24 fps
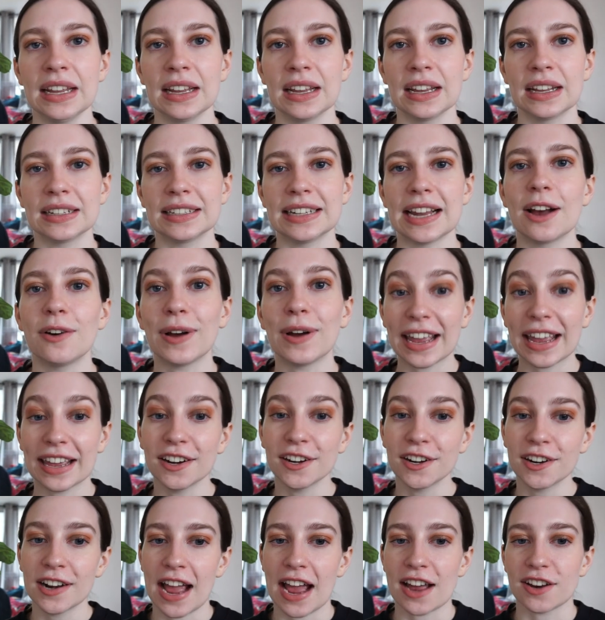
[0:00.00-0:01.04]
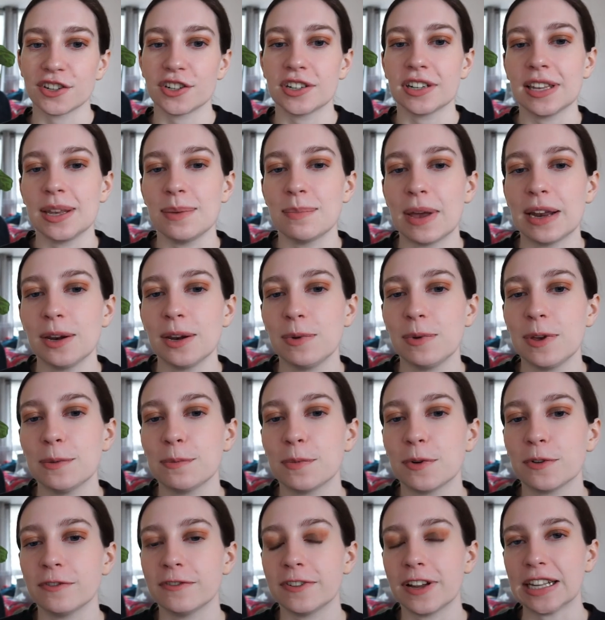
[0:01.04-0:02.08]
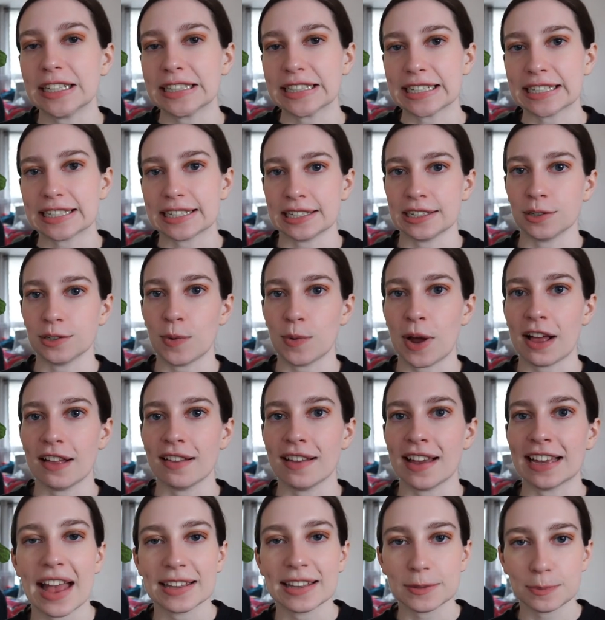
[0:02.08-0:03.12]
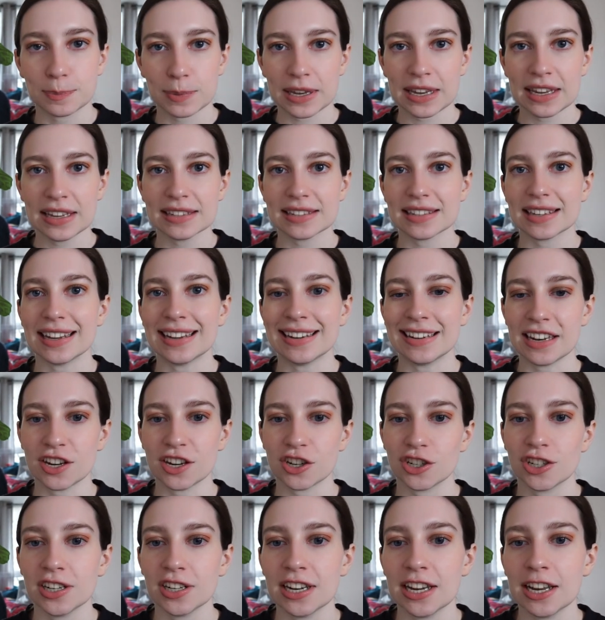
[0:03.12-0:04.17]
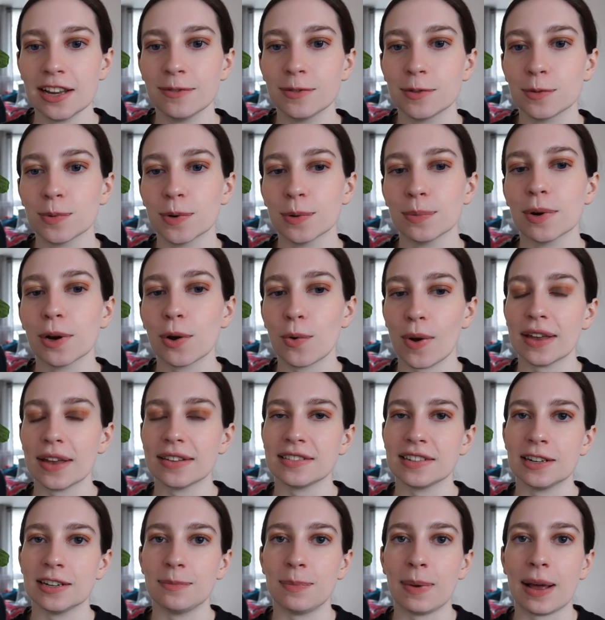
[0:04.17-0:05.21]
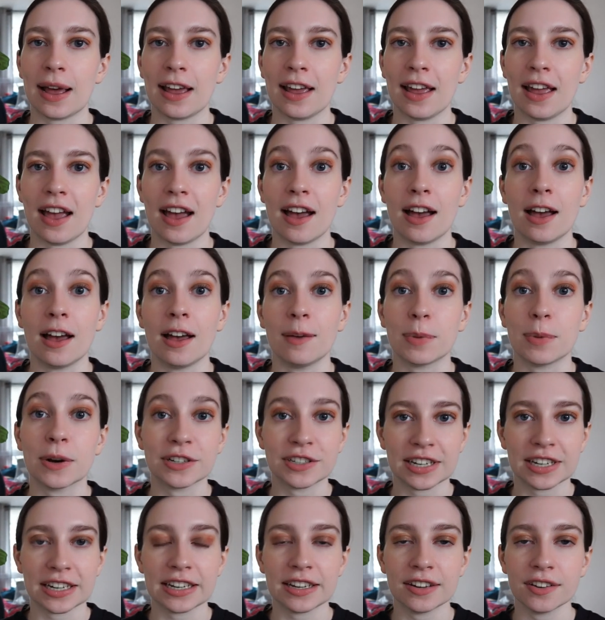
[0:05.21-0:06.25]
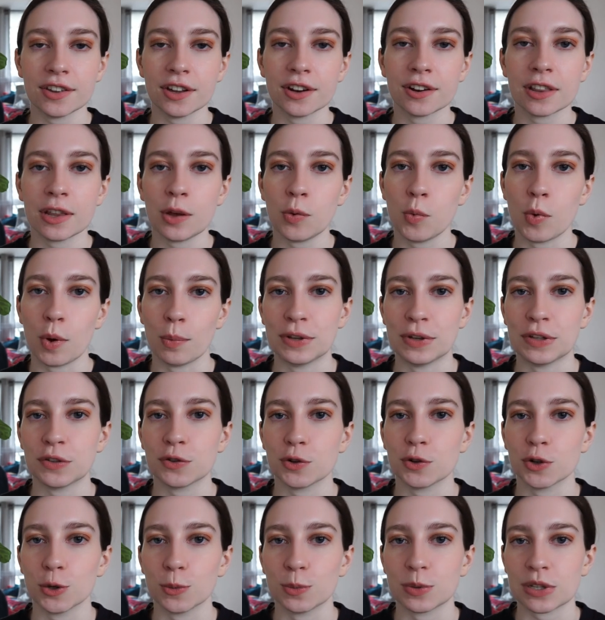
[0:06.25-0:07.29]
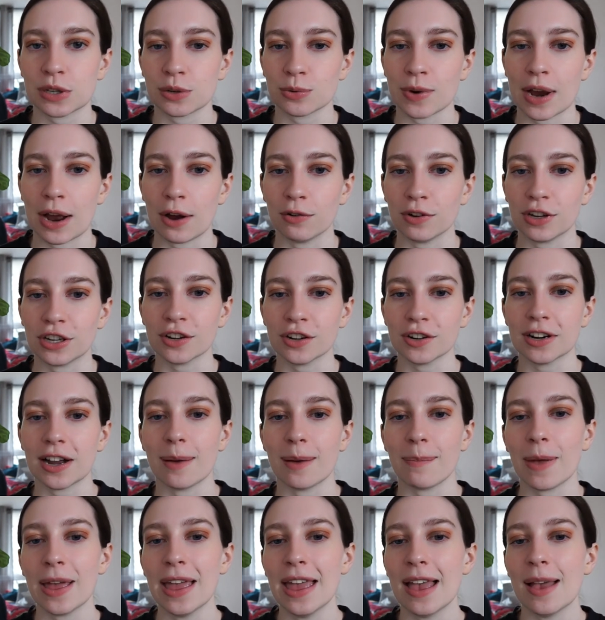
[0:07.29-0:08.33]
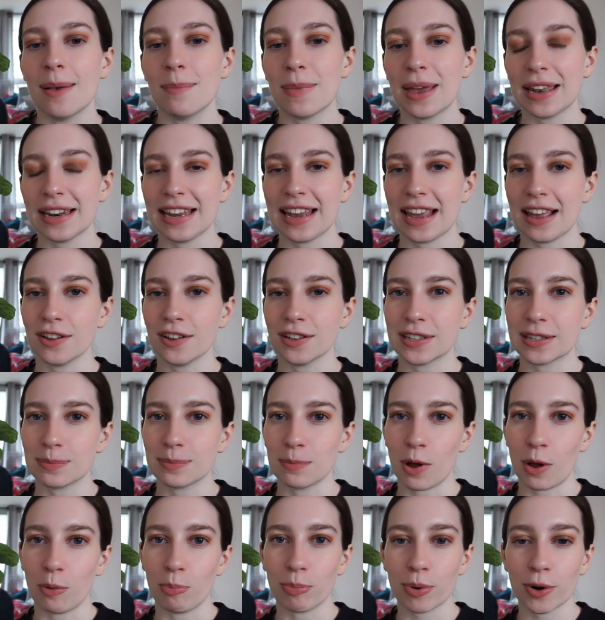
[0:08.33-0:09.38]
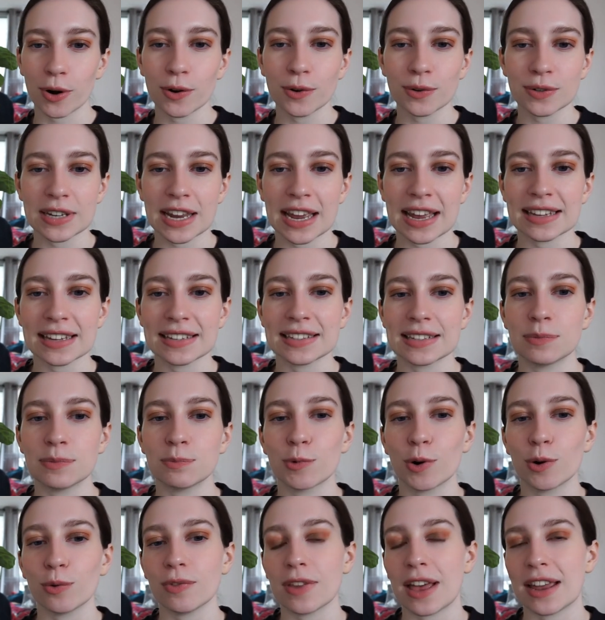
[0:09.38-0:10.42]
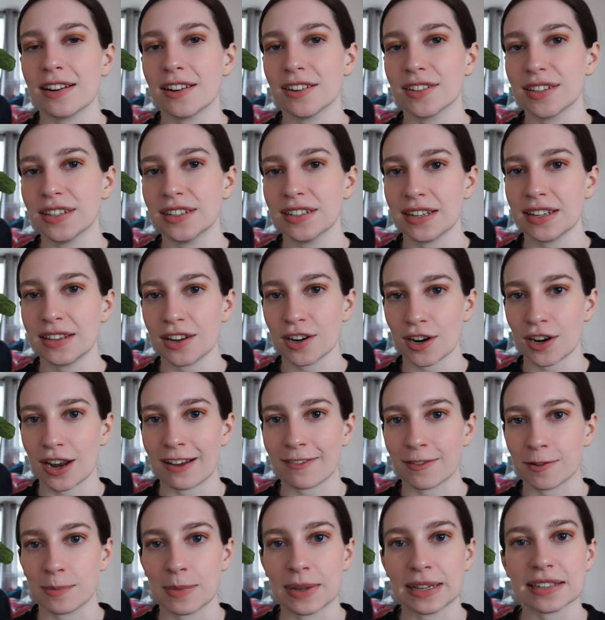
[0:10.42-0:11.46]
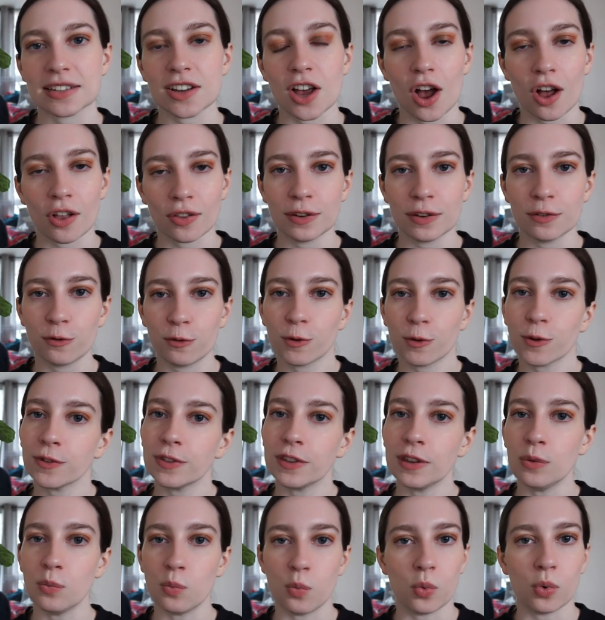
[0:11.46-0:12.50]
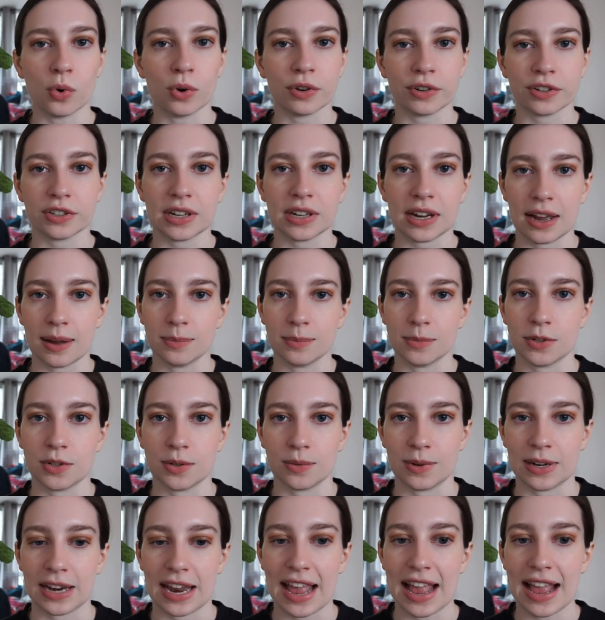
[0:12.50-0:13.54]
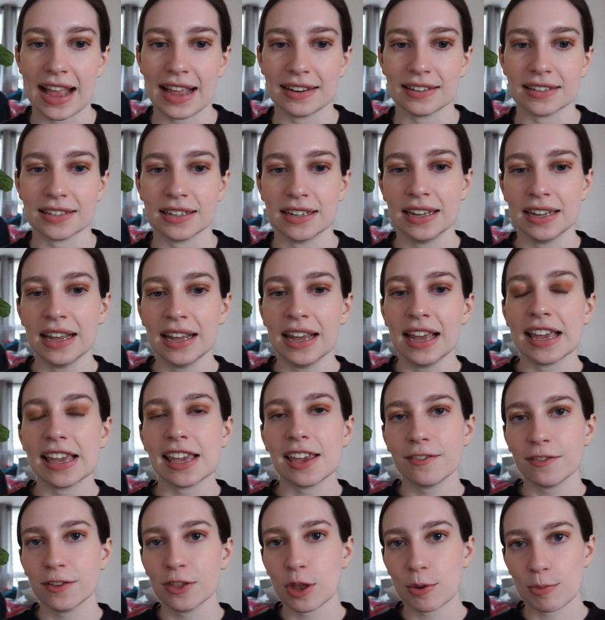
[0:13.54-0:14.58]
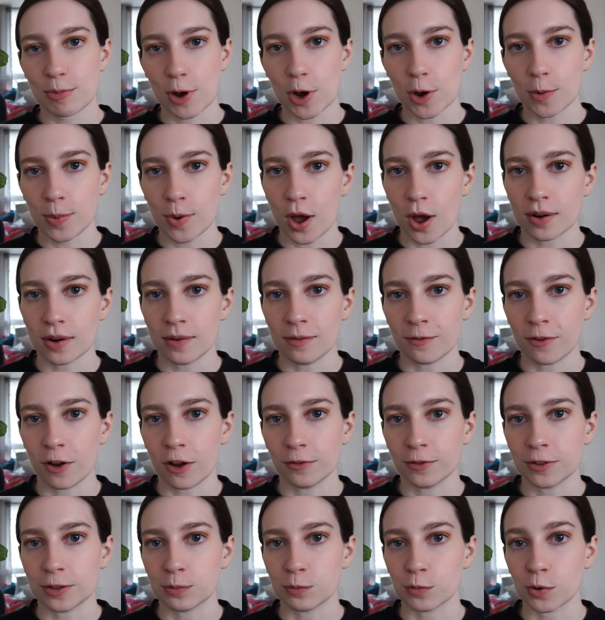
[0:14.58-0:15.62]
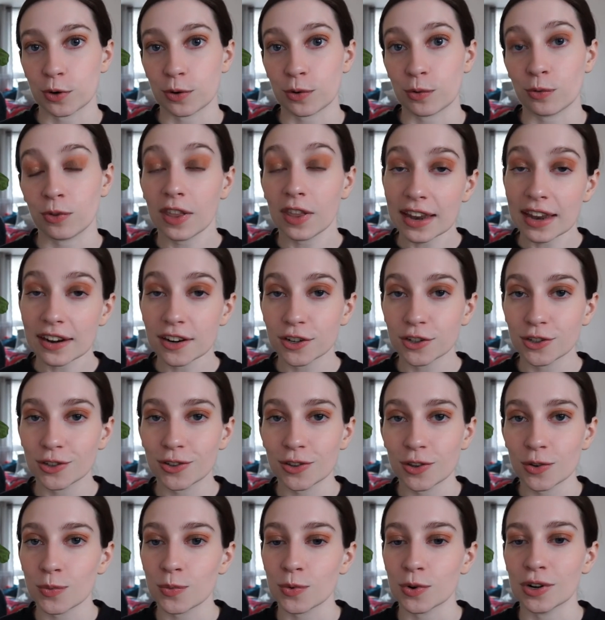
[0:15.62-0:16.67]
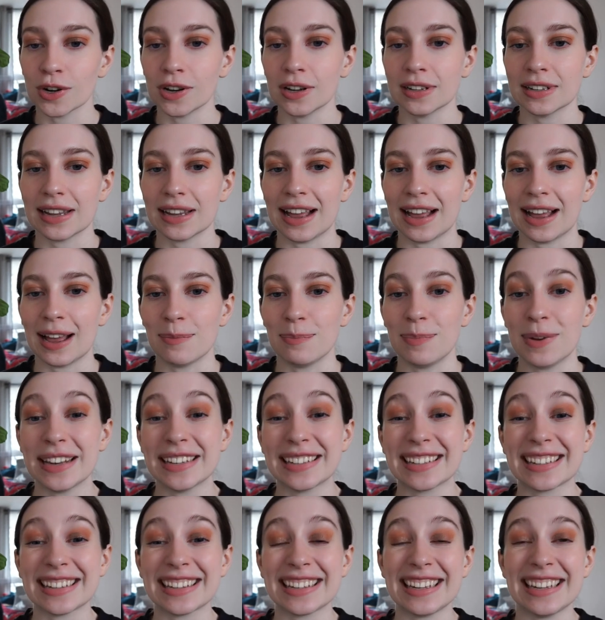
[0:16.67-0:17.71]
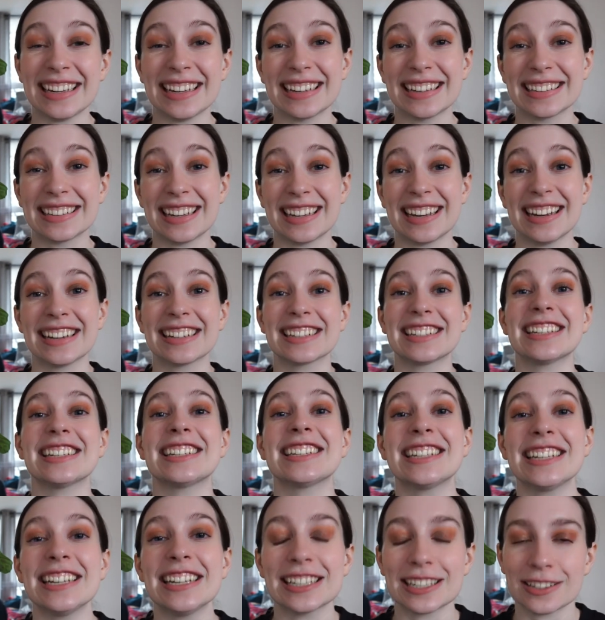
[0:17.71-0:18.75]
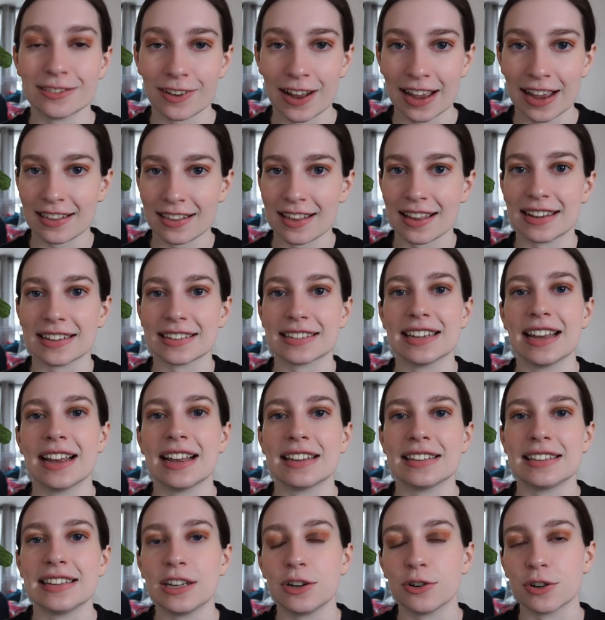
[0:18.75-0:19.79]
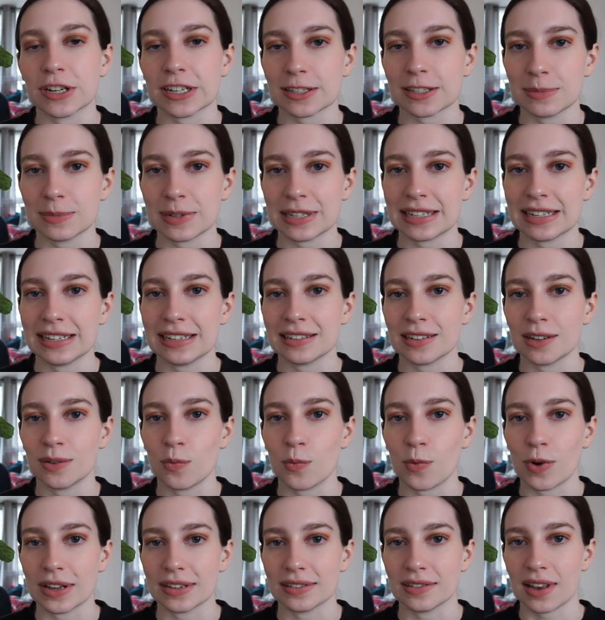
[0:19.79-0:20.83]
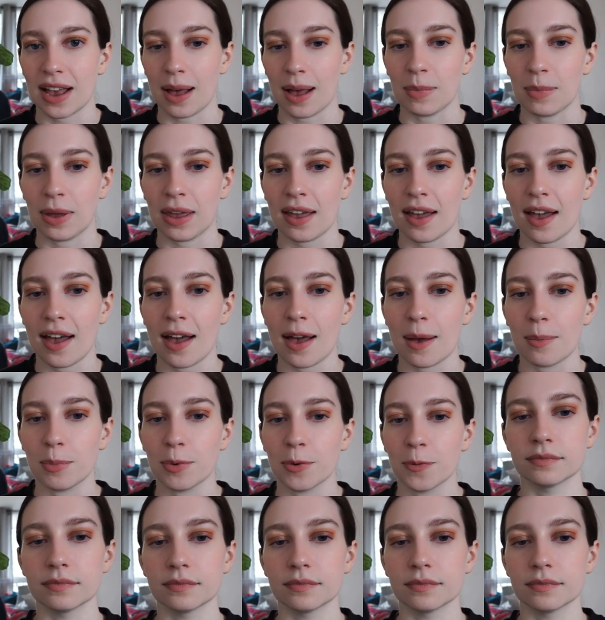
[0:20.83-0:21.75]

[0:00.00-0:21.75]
Now, internationally, many people felt this as well, as peace initiatives were requested by uh, particularly women's groups throughout Europe. Many held small protests and wrote letters into their governments calling for the war to come to an end. Even the Pope got involved and wrote a letter to the world uh, basically saying to cease violence as the Christmas season was coming up.